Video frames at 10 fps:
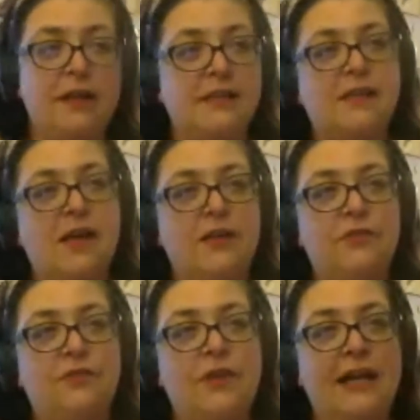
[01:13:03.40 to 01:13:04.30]
And he's
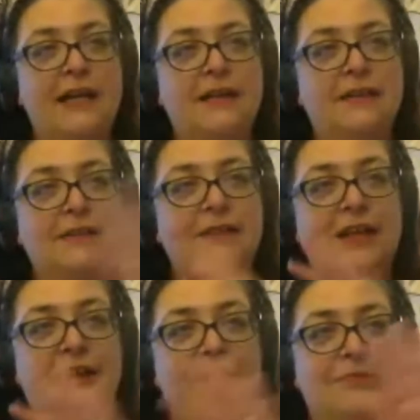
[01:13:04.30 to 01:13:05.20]
kind of like,
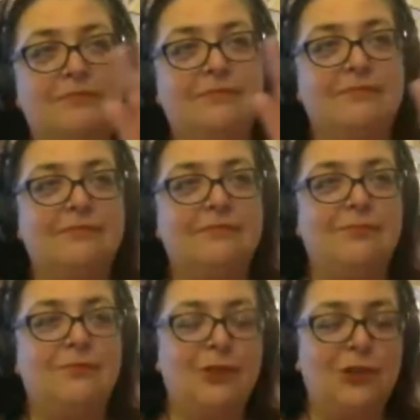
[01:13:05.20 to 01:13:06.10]
you know,
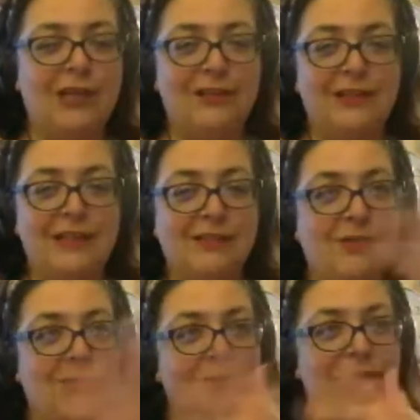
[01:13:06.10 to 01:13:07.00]
looking
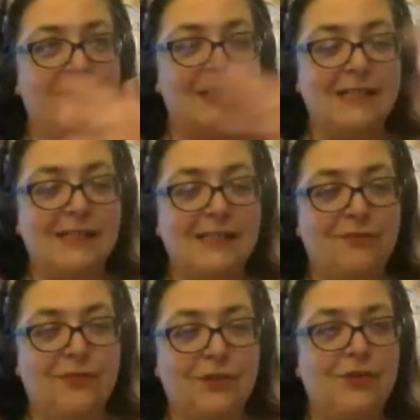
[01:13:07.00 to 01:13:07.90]
at all of these
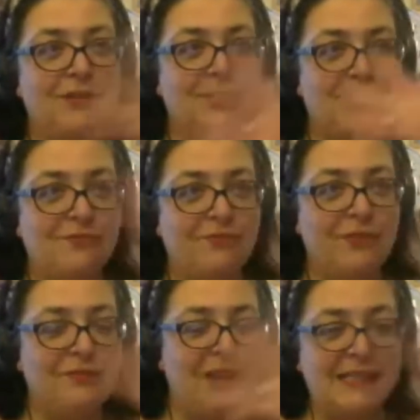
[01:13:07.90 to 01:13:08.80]
different colours
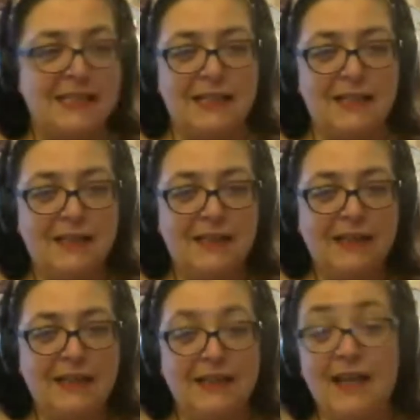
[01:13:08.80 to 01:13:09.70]
reflecting
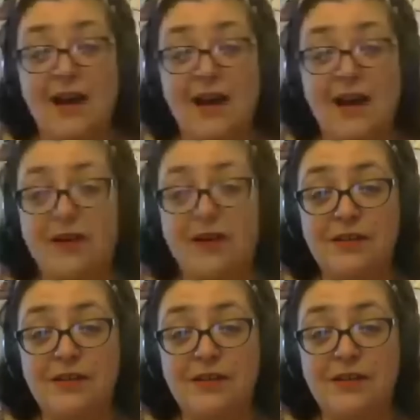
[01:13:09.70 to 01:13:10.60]
in the ice
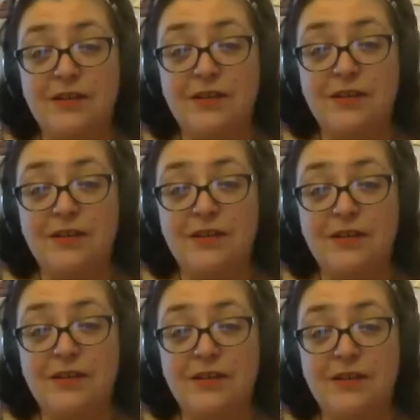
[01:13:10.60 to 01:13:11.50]
on the wall
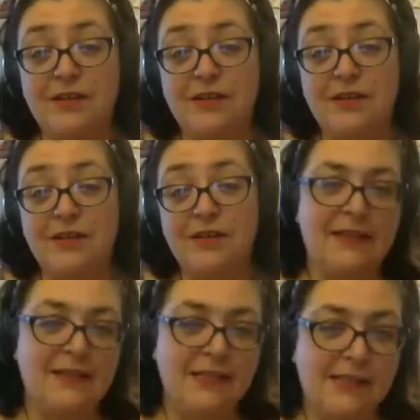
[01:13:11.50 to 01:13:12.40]
as he's
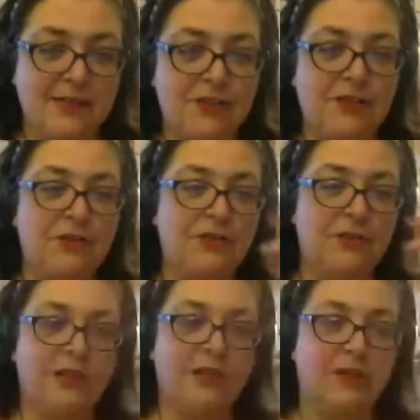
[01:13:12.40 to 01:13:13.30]
making the decision
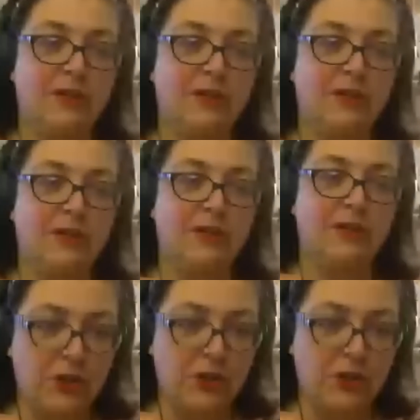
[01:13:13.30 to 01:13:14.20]
that the
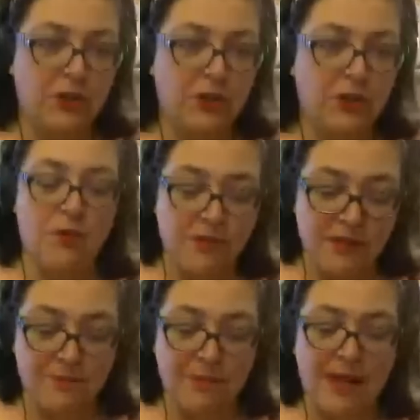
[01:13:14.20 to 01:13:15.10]
old gods are the
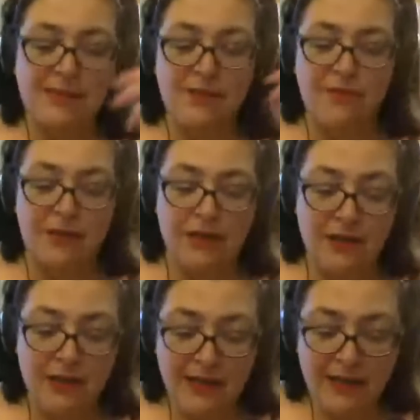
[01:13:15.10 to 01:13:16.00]
ones that
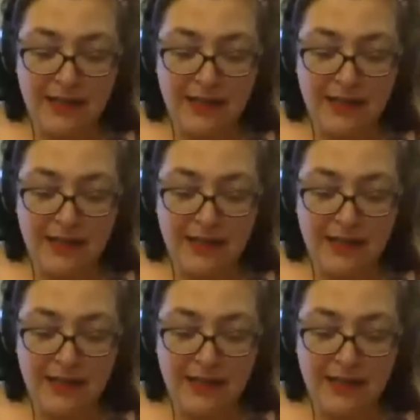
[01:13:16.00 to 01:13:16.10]
matter, and